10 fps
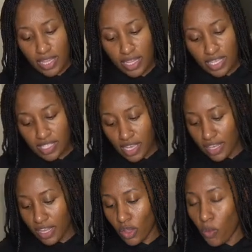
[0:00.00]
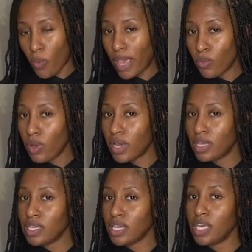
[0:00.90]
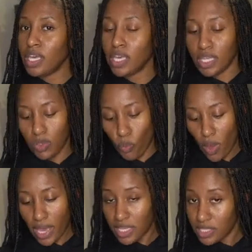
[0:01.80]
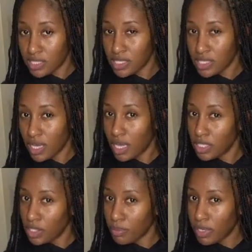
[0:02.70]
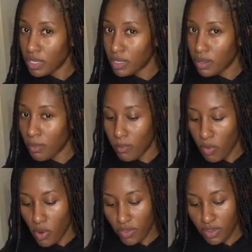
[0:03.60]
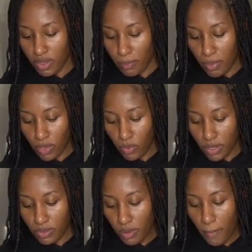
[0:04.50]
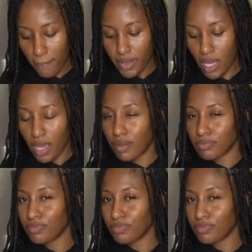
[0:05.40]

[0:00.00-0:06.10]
They say that the white one whitens a little bit more than the pink one, but